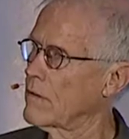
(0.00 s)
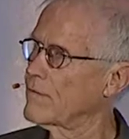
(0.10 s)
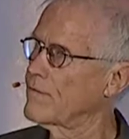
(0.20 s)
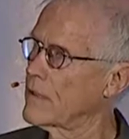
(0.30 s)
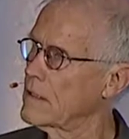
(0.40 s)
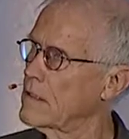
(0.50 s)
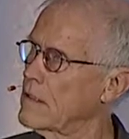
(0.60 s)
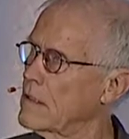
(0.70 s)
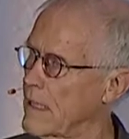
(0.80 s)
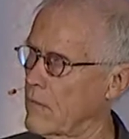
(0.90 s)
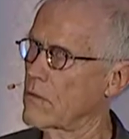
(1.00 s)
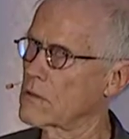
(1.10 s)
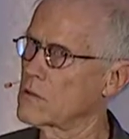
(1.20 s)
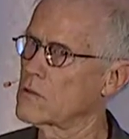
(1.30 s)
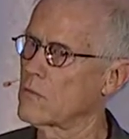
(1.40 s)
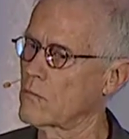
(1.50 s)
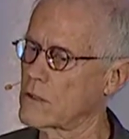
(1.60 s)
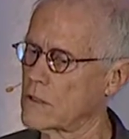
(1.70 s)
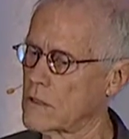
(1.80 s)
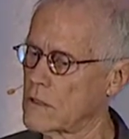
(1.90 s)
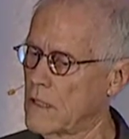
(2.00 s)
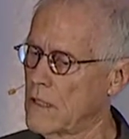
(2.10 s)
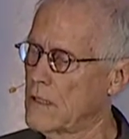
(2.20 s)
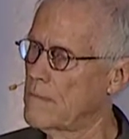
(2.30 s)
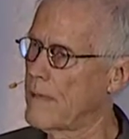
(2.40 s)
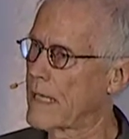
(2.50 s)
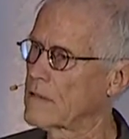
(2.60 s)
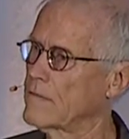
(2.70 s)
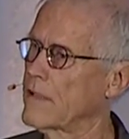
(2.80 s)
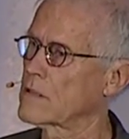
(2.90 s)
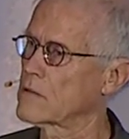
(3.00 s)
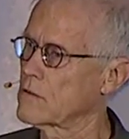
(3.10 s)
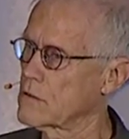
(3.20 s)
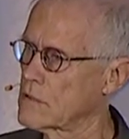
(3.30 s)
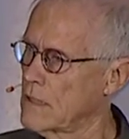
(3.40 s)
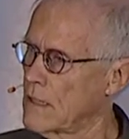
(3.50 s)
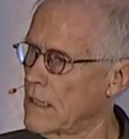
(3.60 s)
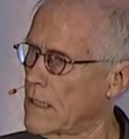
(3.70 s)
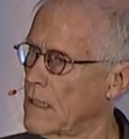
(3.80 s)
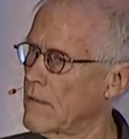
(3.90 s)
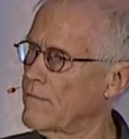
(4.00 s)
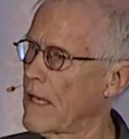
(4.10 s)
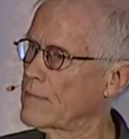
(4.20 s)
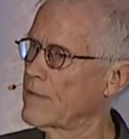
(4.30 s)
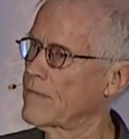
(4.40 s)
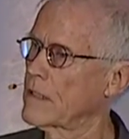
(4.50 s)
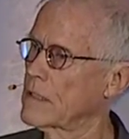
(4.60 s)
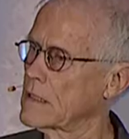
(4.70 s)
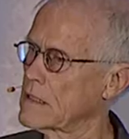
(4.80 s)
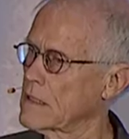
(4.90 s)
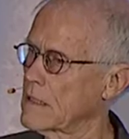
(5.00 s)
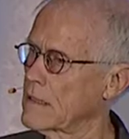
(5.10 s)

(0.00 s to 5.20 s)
a fund network, excuse me, which is impact investors uh, family funds,